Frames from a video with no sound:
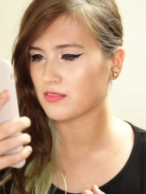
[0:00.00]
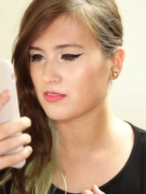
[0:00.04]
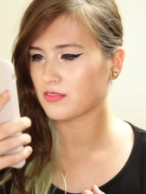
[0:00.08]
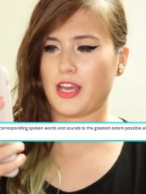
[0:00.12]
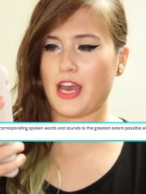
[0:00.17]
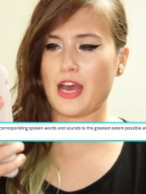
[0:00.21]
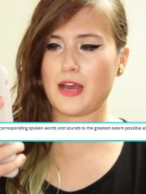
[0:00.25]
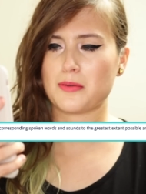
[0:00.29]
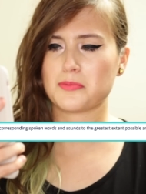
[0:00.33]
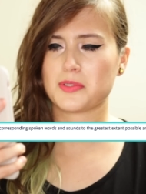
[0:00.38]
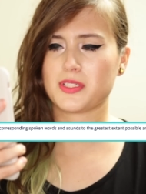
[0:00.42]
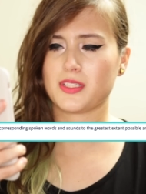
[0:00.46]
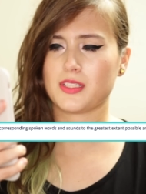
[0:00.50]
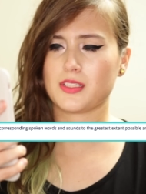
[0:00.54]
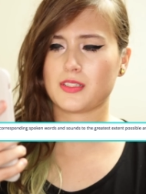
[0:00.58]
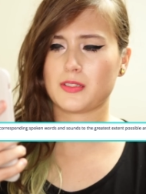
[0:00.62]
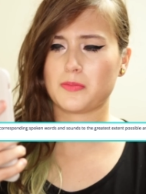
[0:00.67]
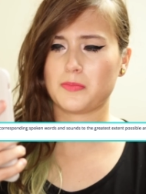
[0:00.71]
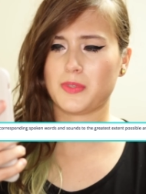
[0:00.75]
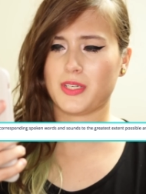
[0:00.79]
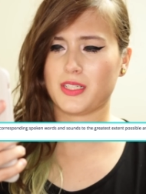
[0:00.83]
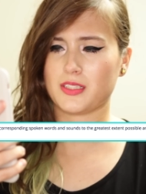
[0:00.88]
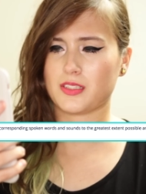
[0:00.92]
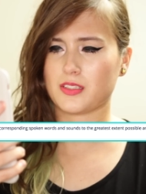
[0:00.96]
Captions
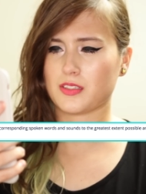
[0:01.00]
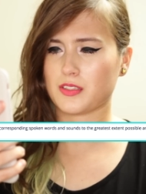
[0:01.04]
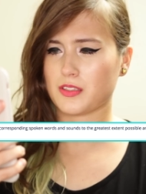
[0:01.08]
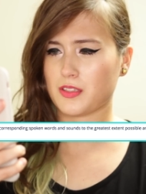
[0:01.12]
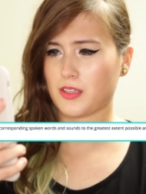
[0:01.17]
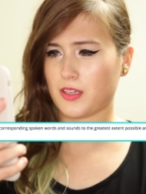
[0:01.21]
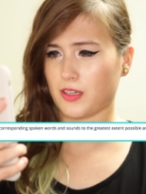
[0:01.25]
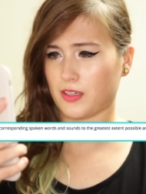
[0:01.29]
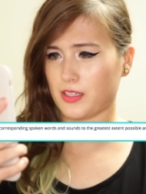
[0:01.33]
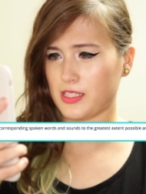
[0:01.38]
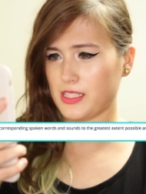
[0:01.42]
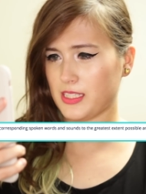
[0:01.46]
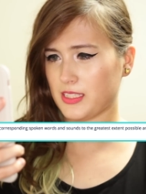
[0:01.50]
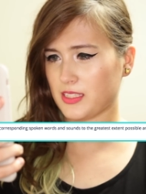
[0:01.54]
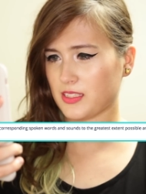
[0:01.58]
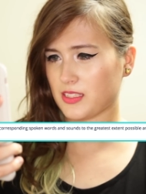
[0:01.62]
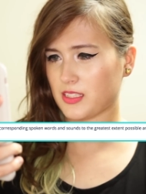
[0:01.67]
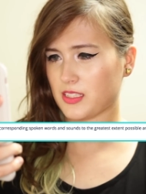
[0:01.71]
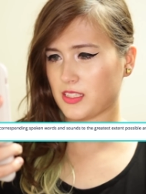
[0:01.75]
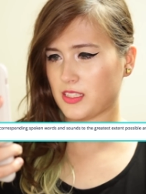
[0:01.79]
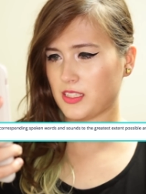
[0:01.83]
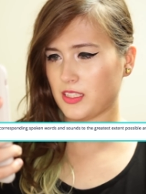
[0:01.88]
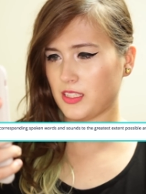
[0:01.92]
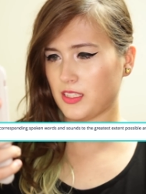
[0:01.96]
must
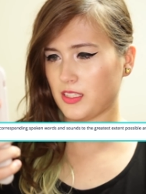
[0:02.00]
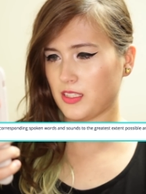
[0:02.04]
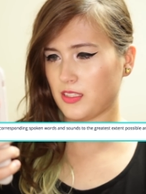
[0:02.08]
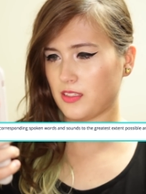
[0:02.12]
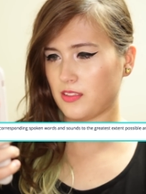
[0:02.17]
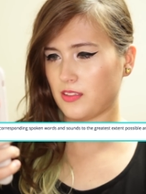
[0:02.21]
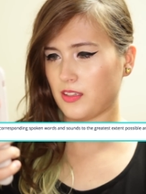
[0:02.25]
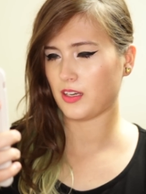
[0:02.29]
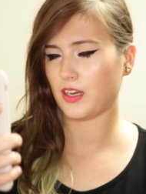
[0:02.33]
coincide.